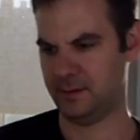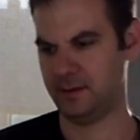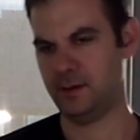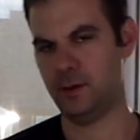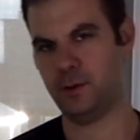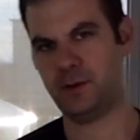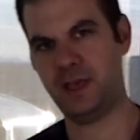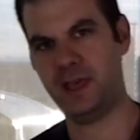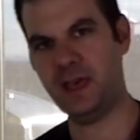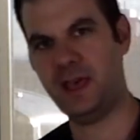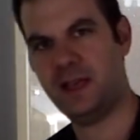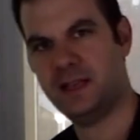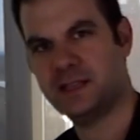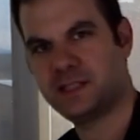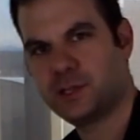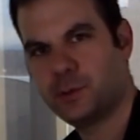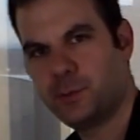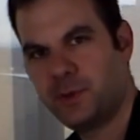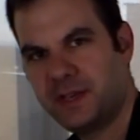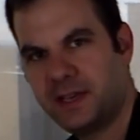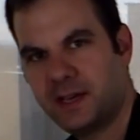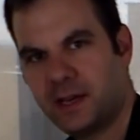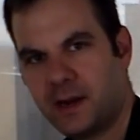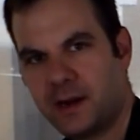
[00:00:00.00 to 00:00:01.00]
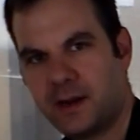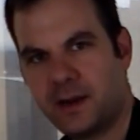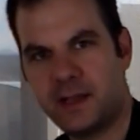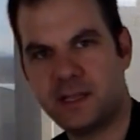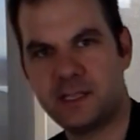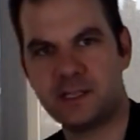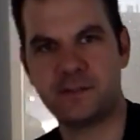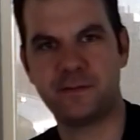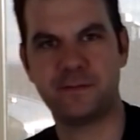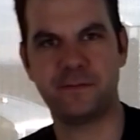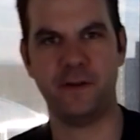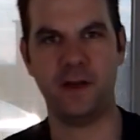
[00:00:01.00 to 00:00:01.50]
Okay, so we got a
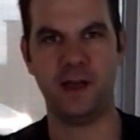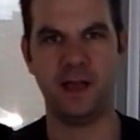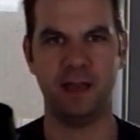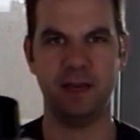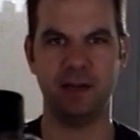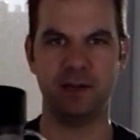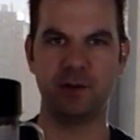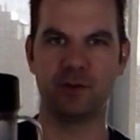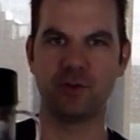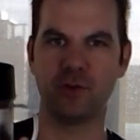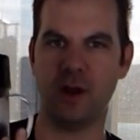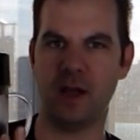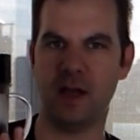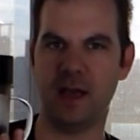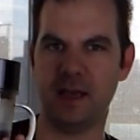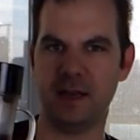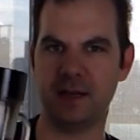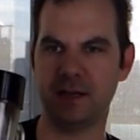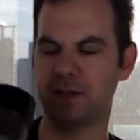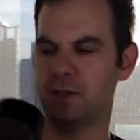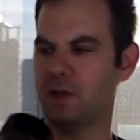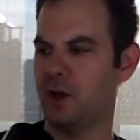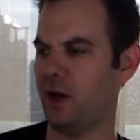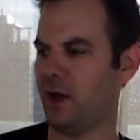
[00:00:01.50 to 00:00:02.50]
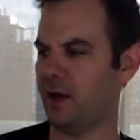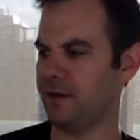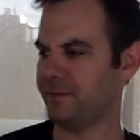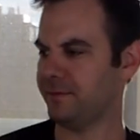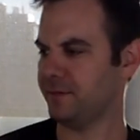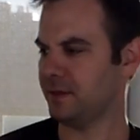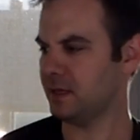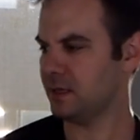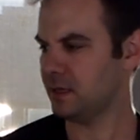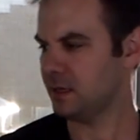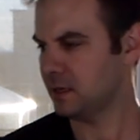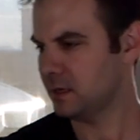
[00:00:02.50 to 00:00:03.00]
nice fine grind
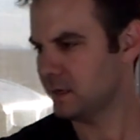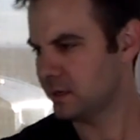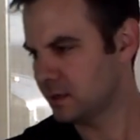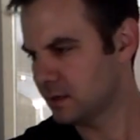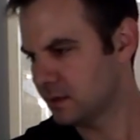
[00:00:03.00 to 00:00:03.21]
coffee.